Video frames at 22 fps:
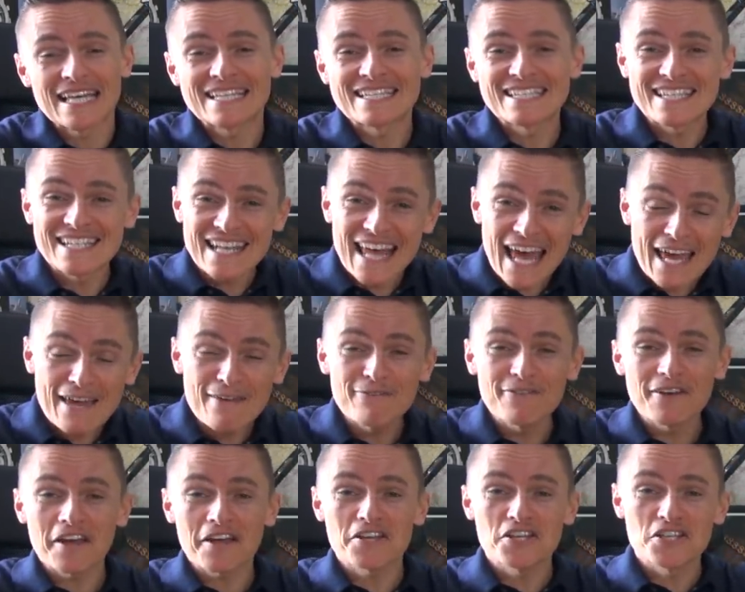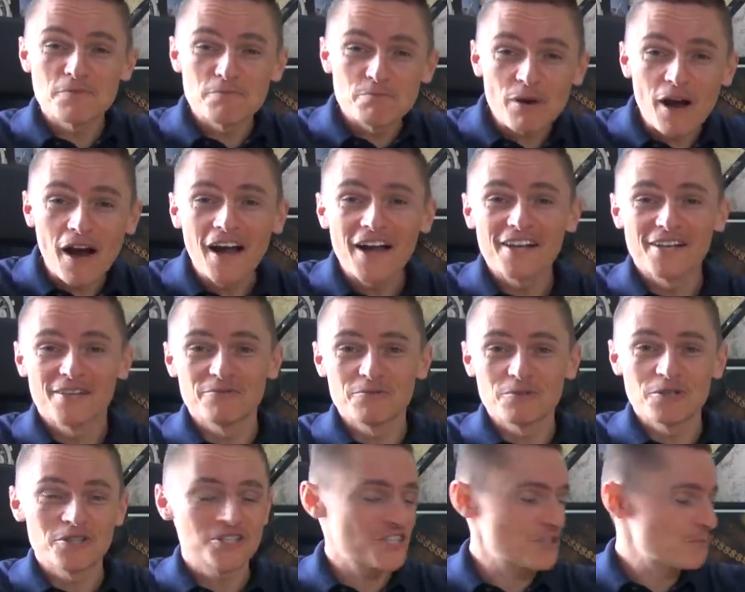It's an aviation pilot
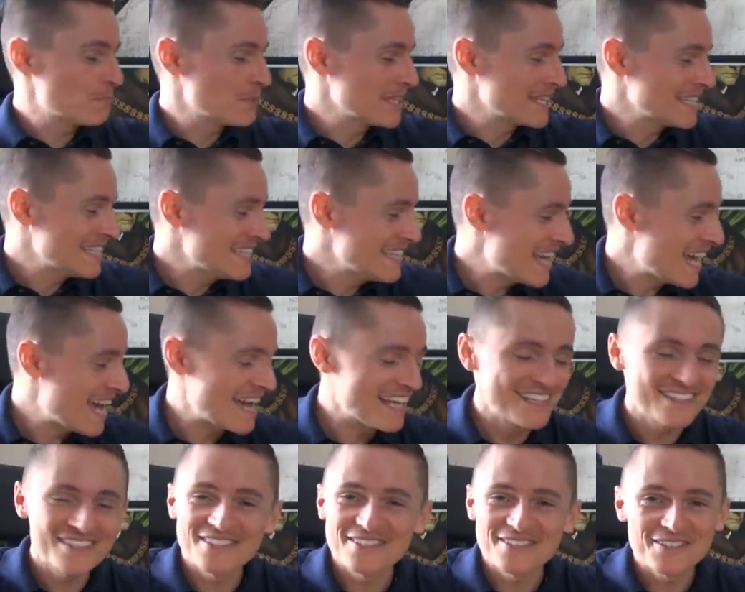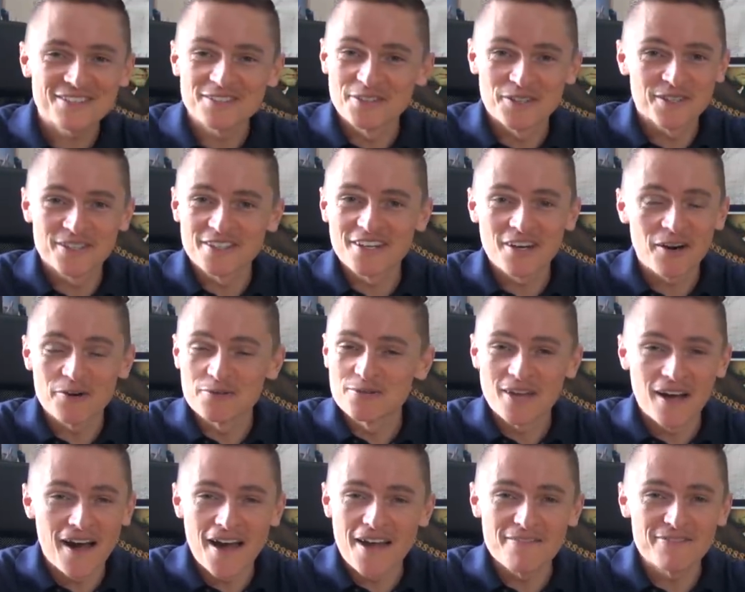watch, but yet you can go
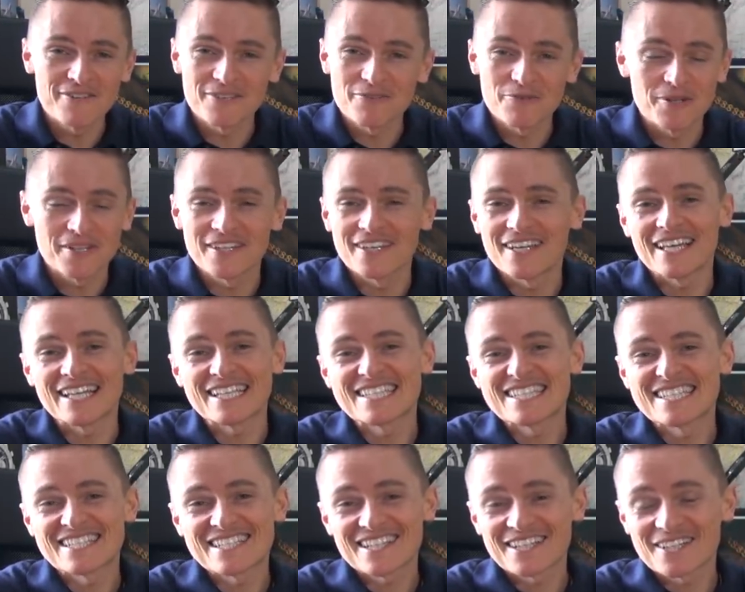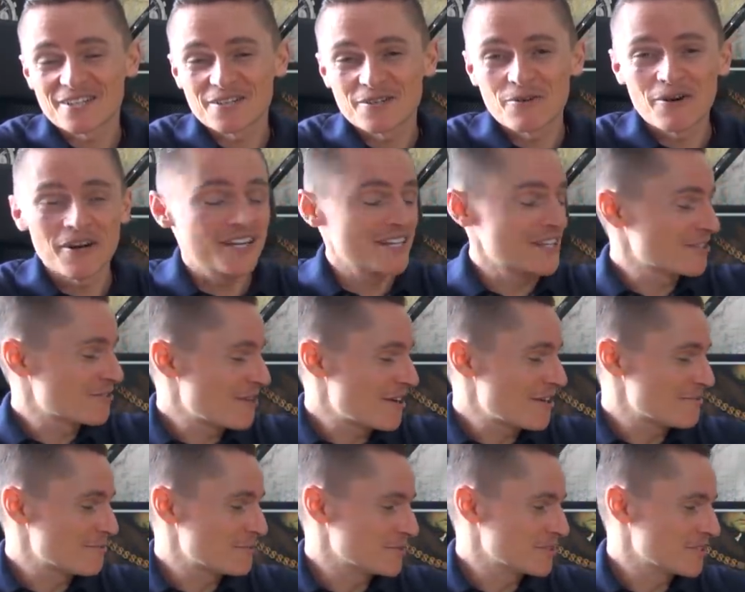diving with it. It's quite
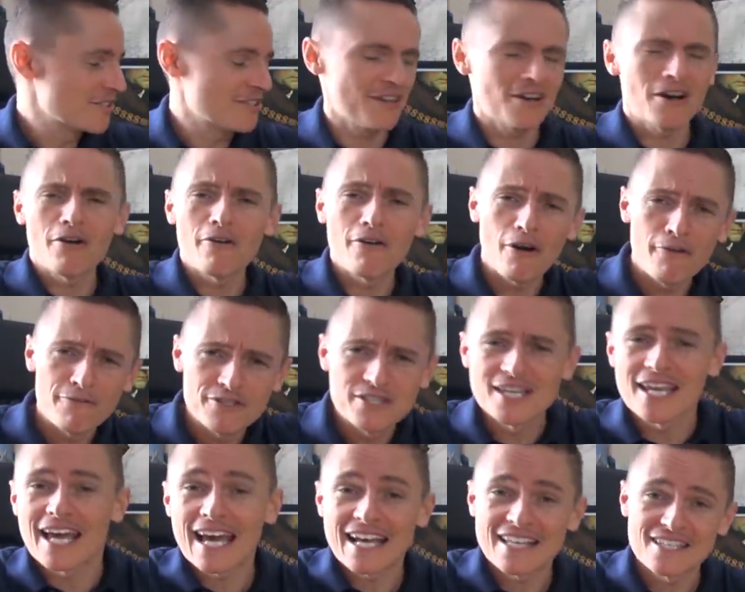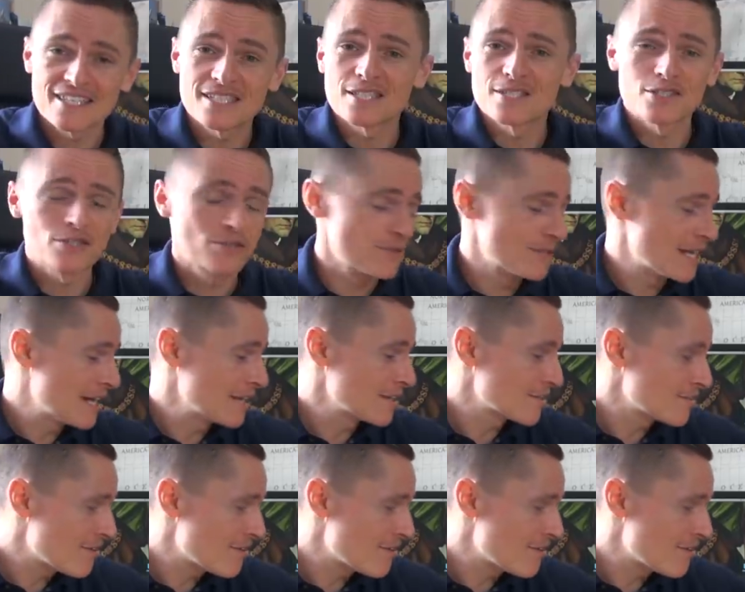incredible. You know, obviously it has the screw down